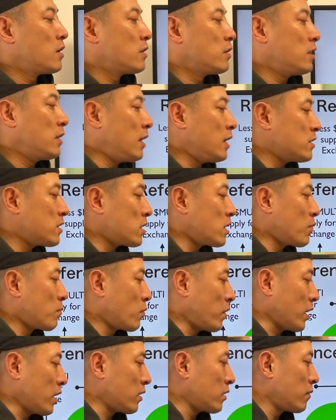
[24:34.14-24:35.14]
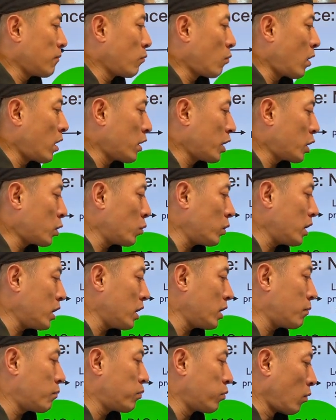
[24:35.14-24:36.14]
These are the bring more
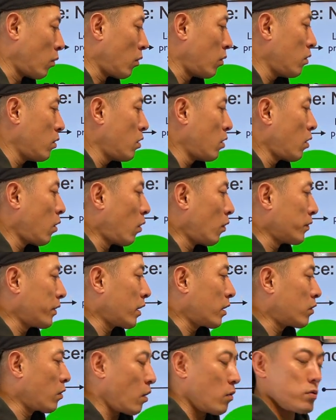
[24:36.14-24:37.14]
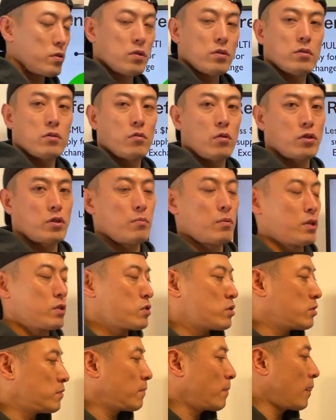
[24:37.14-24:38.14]
liquidity pool on their growth, cross-chain
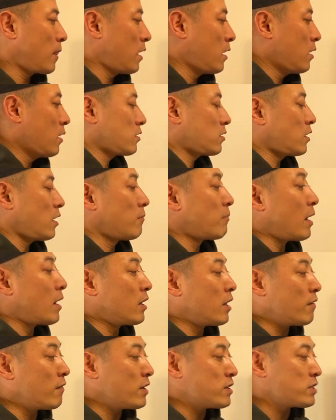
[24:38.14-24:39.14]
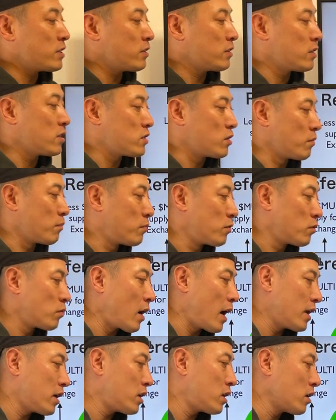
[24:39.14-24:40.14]
bridge. Then by leveraging this in blue
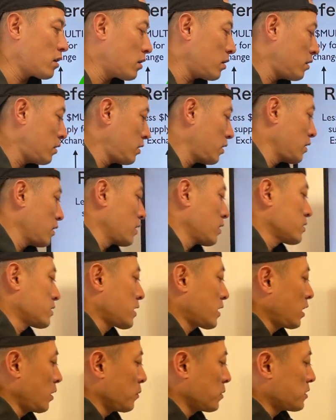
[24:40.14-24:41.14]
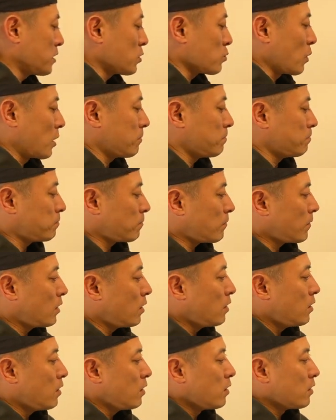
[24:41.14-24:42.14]
line here, second one is this one,
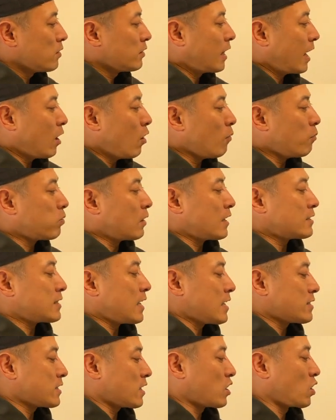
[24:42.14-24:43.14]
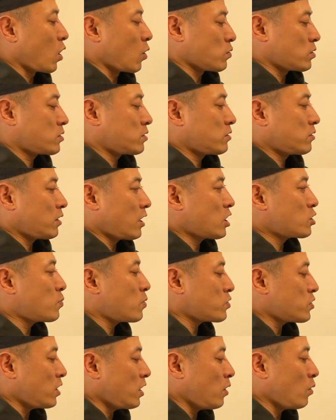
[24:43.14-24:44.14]
DAO plus asset growth.
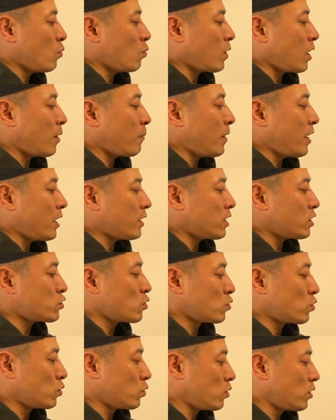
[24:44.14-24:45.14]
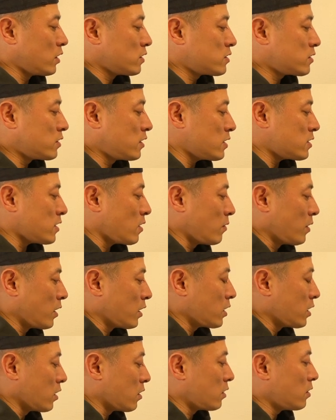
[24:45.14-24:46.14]
Especially what I pay attention to is this
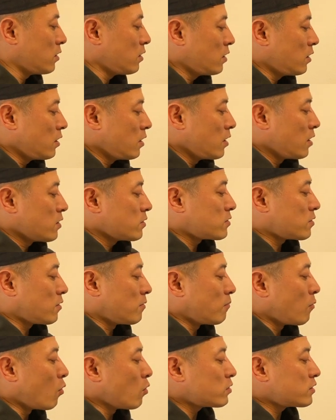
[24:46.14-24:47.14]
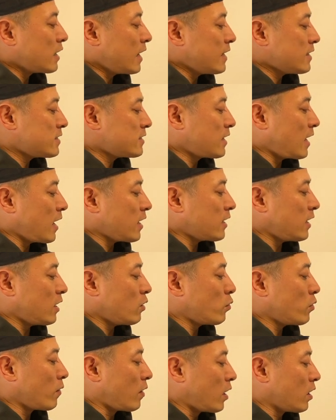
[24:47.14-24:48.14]
area here. So
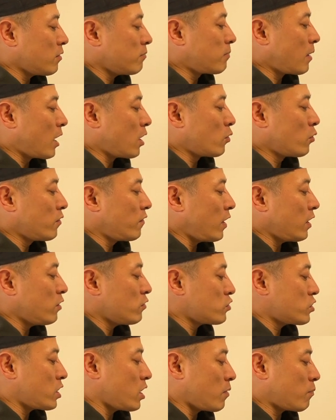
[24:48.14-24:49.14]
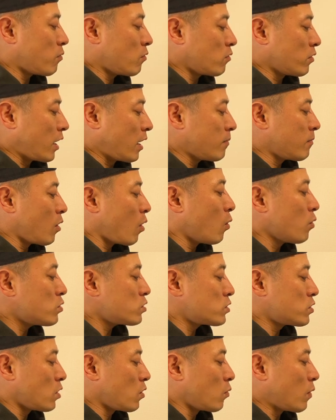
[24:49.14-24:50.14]
multi-staking reward by revenue share program,
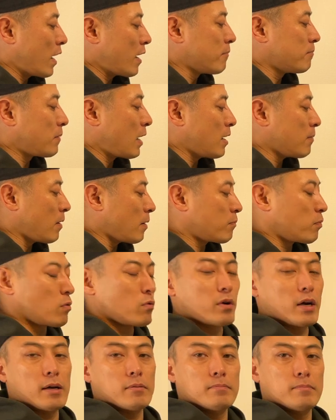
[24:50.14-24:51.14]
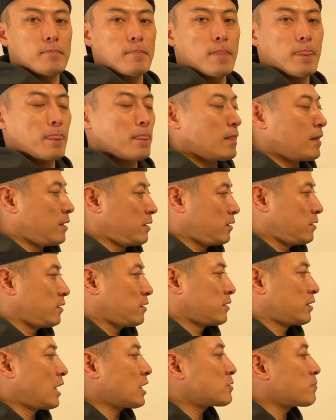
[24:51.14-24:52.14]
also run buyback program.
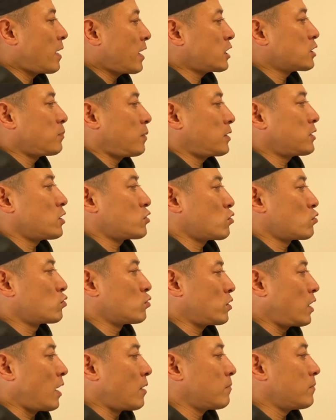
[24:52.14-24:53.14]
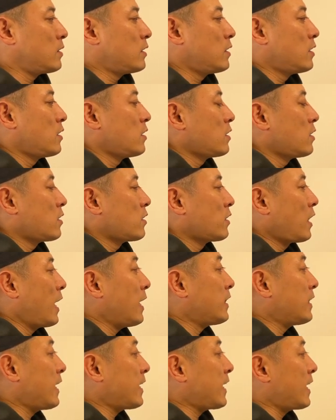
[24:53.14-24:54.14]
That's my expectation to them.
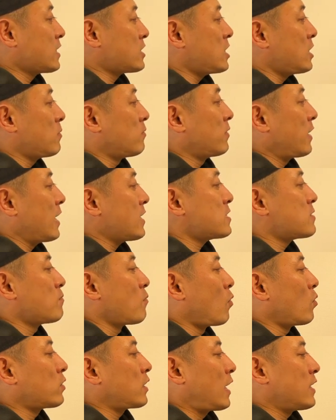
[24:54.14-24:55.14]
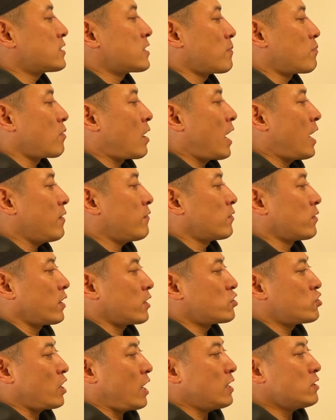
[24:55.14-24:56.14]
then they can achieve less multi-supply for
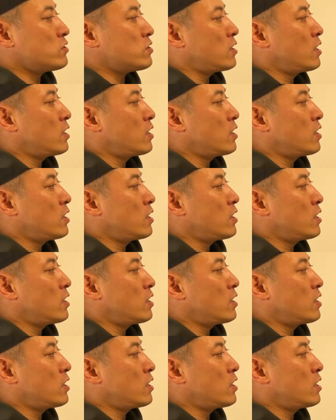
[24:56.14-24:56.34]
exchange,